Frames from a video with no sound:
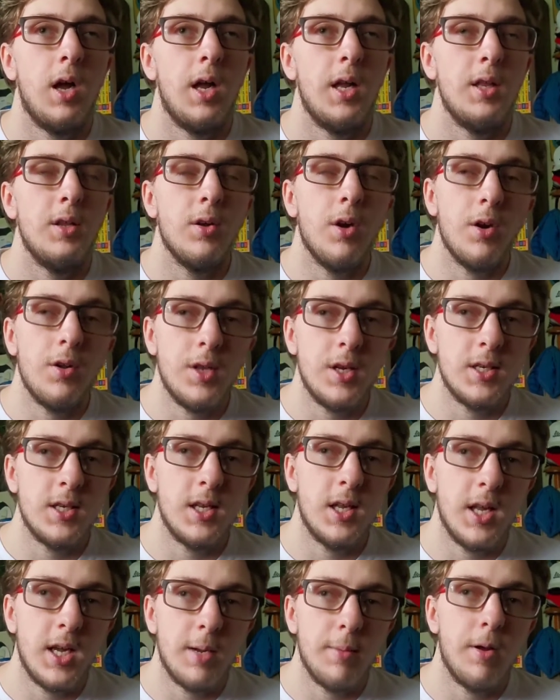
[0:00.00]
and there are
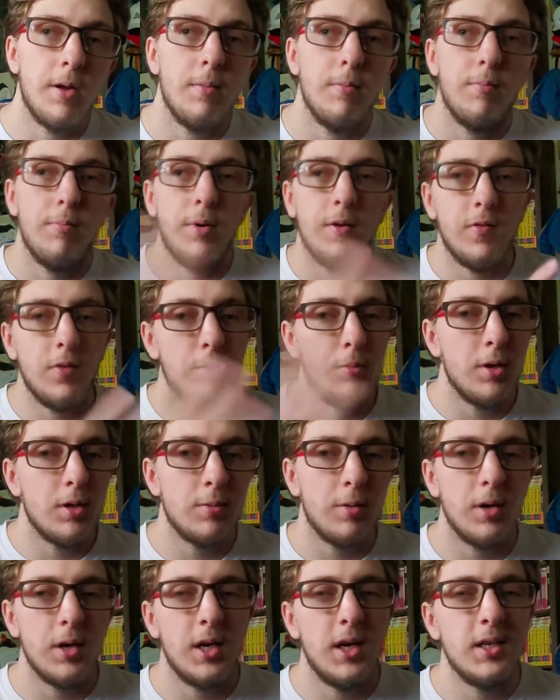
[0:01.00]
things I like about him. But for the
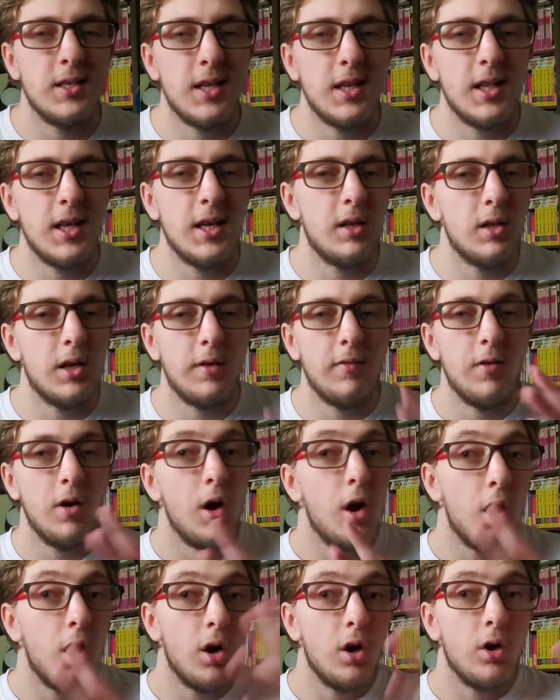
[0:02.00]
most part, he said like a lot of
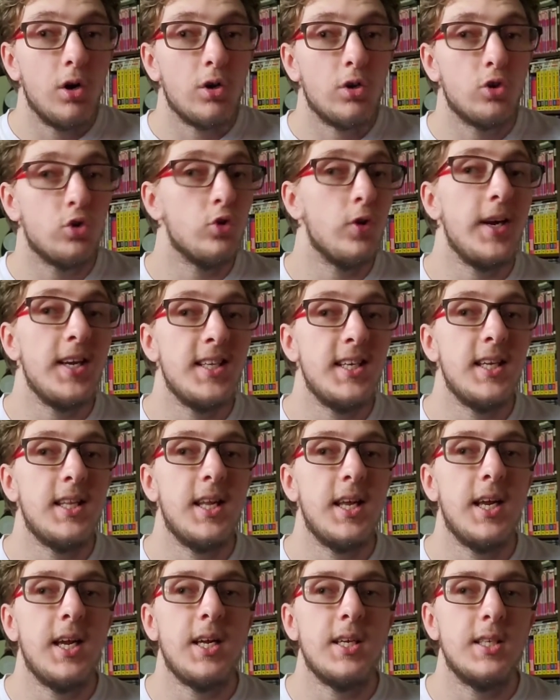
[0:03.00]
crazy
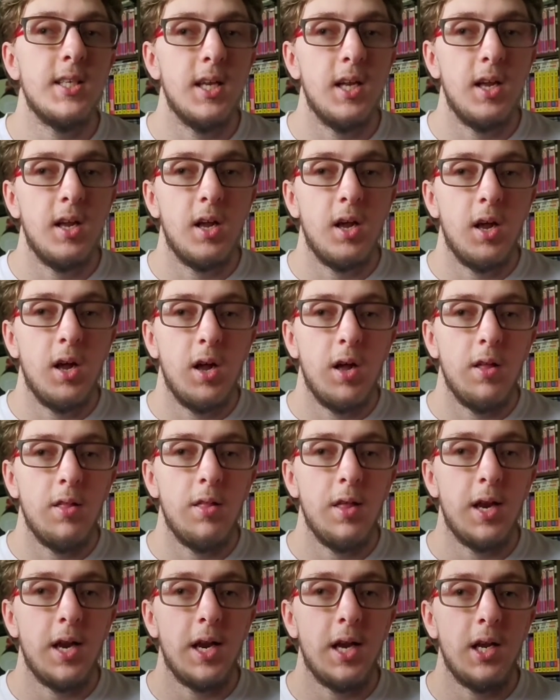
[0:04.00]
things
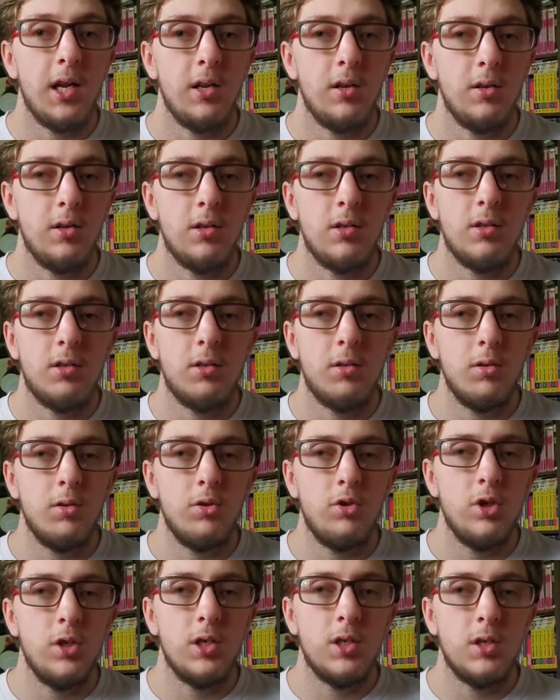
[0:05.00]
that I
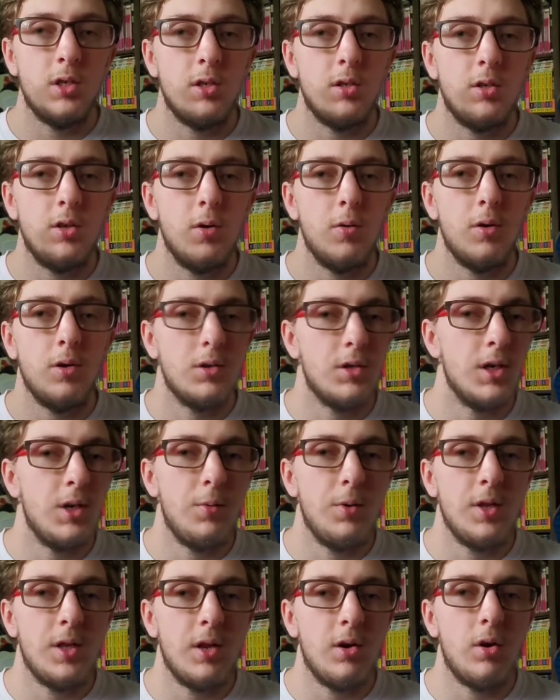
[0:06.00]
just don't agree
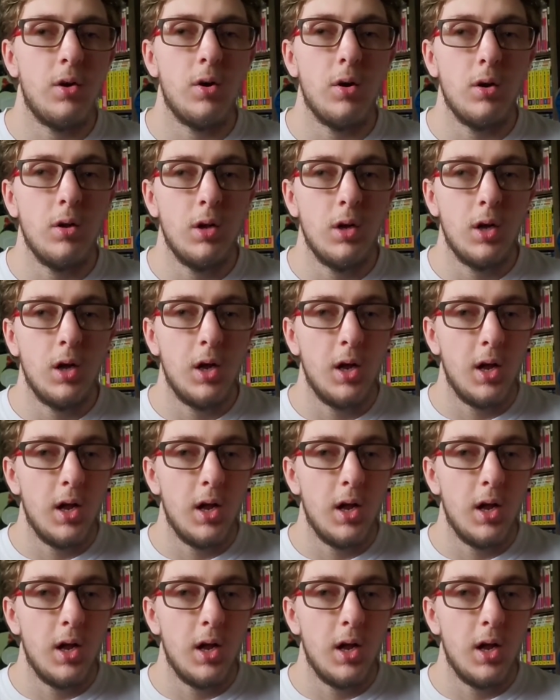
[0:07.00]
with at all.